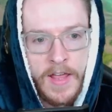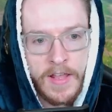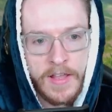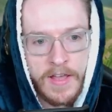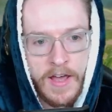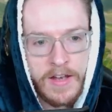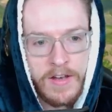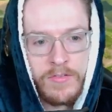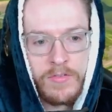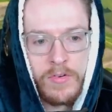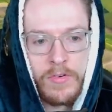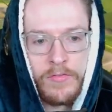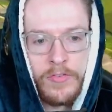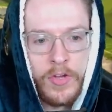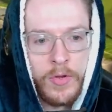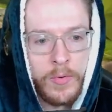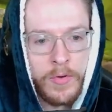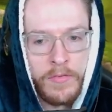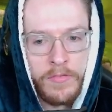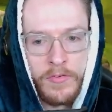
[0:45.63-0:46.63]
kind of
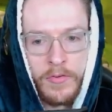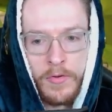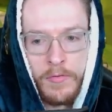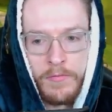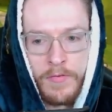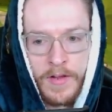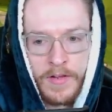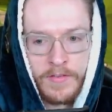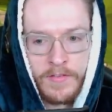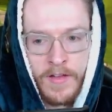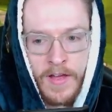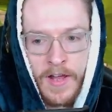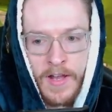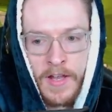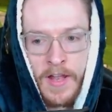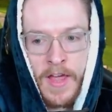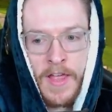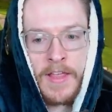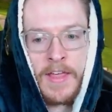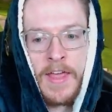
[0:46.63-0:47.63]
review and a few things that I
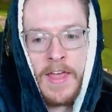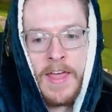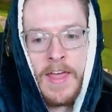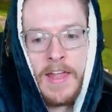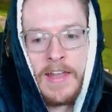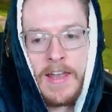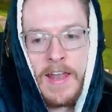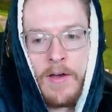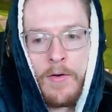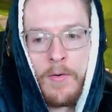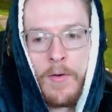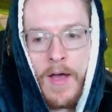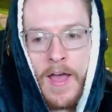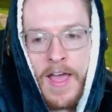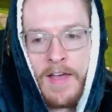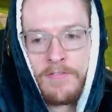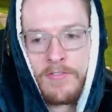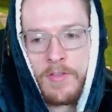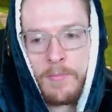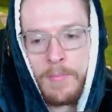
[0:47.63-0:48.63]
like. Now, I
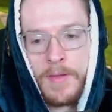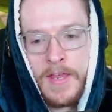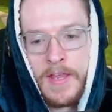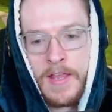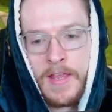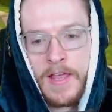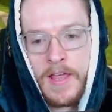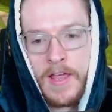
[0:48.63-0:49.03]
have to be